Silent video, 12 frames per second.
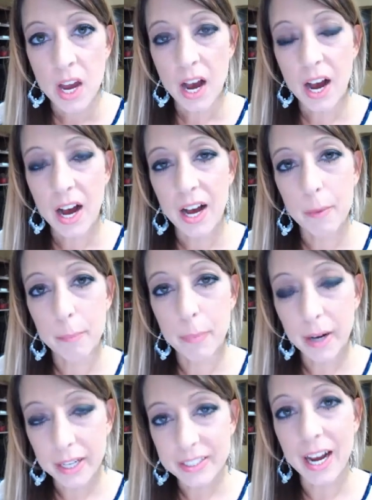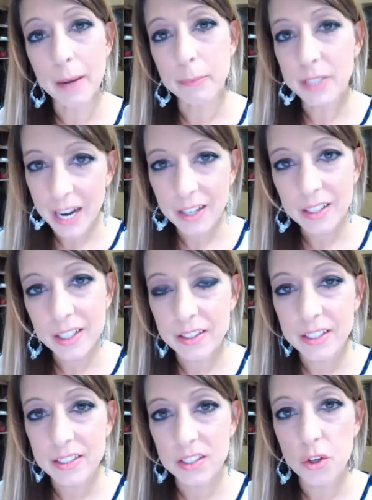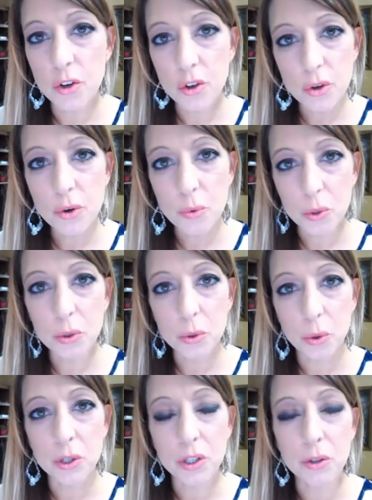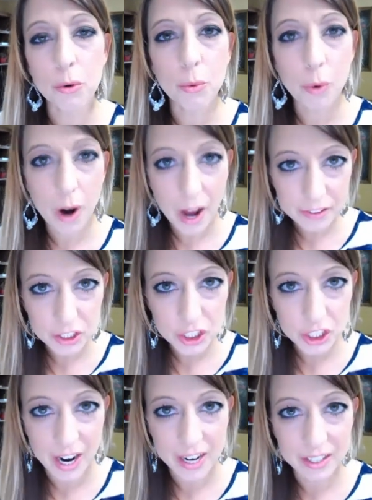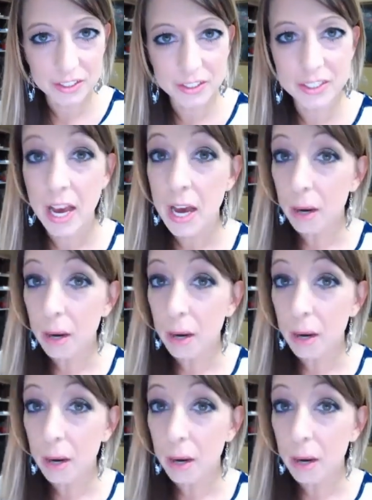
But I'm titling this New World Order Rothschild's